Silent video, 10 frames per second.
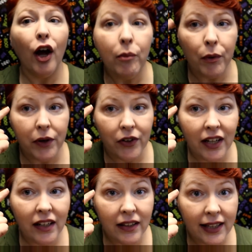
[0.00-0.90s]
But when you're
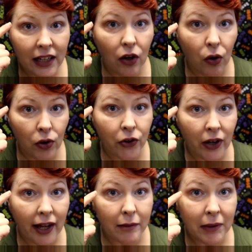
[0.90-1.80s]
getting a little older
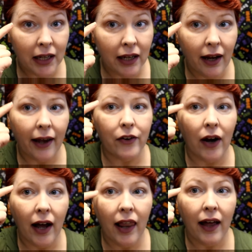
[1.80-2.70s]
like me and your
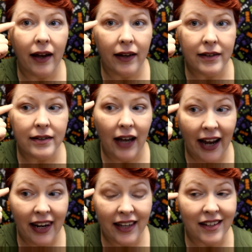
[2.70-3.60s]
eyelid,
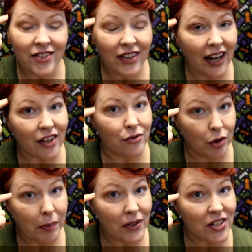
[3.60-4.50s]
eyelids are kind of
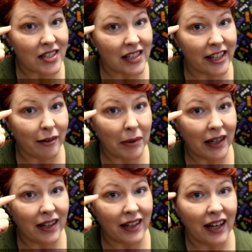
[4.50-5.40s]
drooping just a little
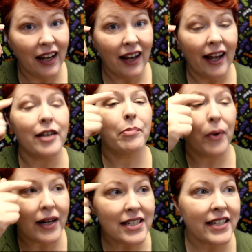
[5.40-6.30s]
bit and to
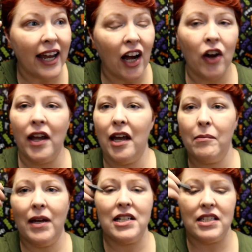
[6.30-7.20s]
press down, it
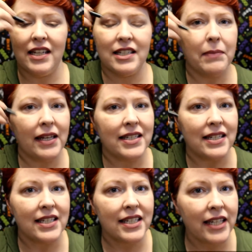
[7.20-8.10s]
makes it, makes
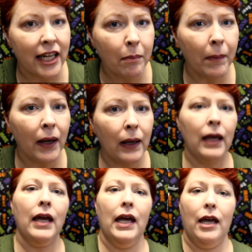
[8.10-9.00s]
it skip.
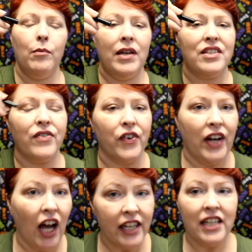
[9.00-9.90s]
It makes a
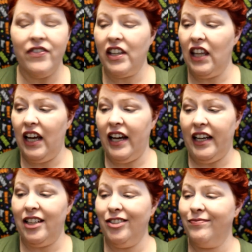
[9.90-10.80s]
very uneven
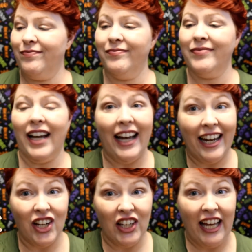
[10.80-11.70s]
line.
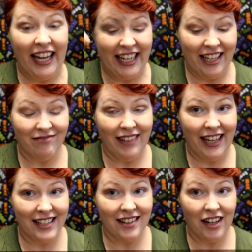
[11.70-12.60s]
I don't like it.
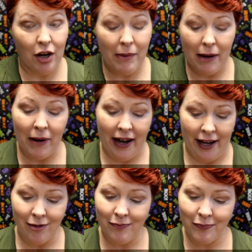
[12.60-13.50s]
It's going to go bye-bye.